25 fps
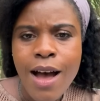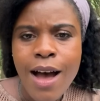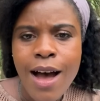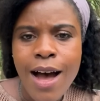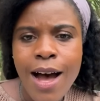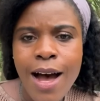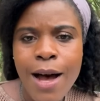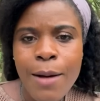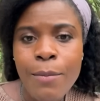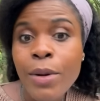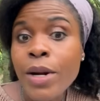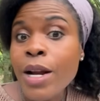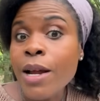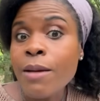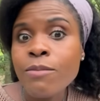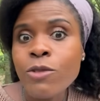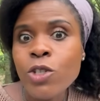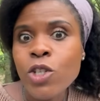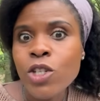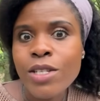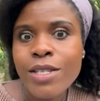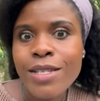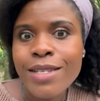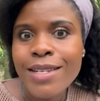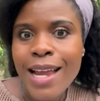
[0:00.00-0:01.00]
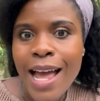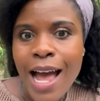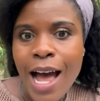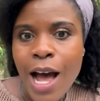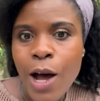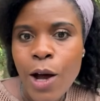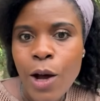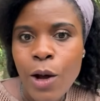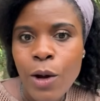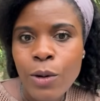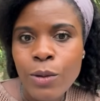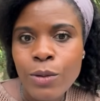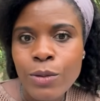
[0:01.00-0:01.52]
but I'm just
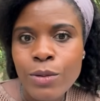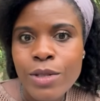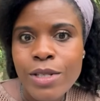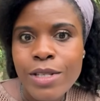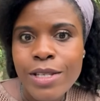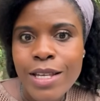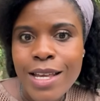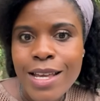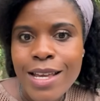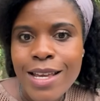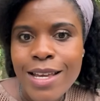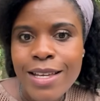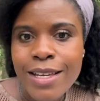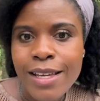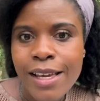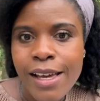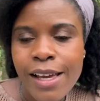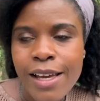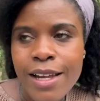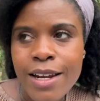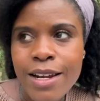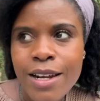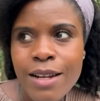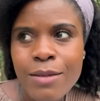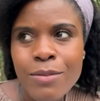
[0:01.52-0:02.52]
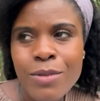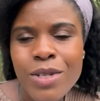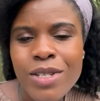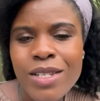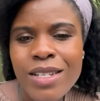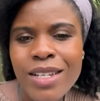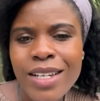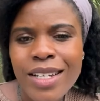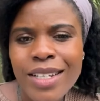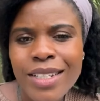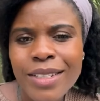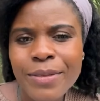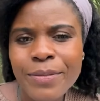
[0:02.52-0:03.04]
now seeing it, and I'm just
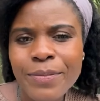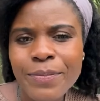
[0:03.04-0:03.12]
like,